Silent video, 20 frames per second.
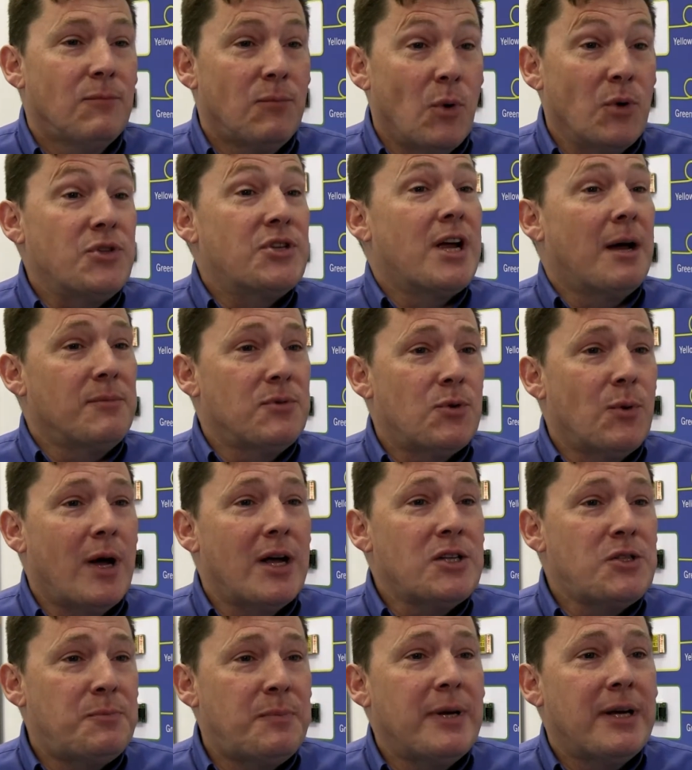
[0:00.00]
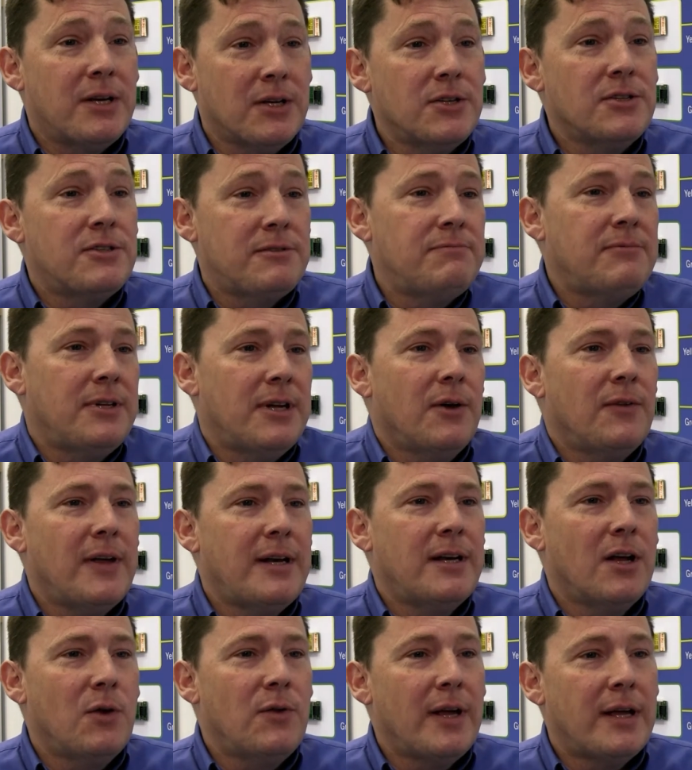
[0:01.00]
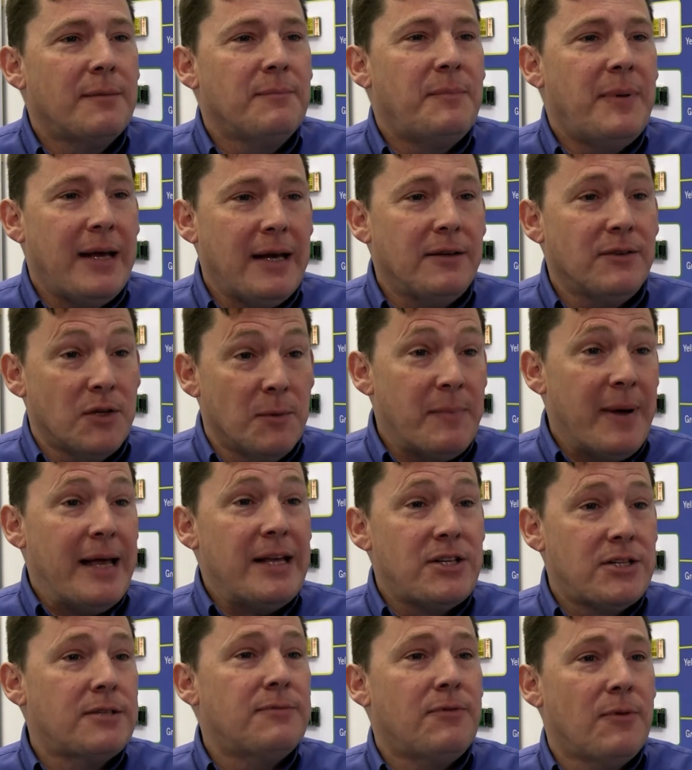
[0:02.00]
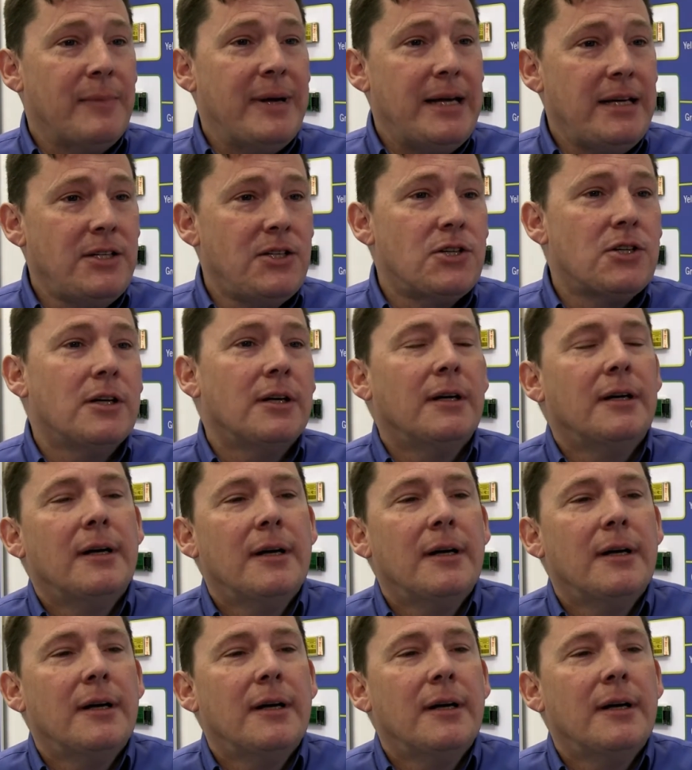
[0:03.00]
want to come to us because they know they can pick the best from each,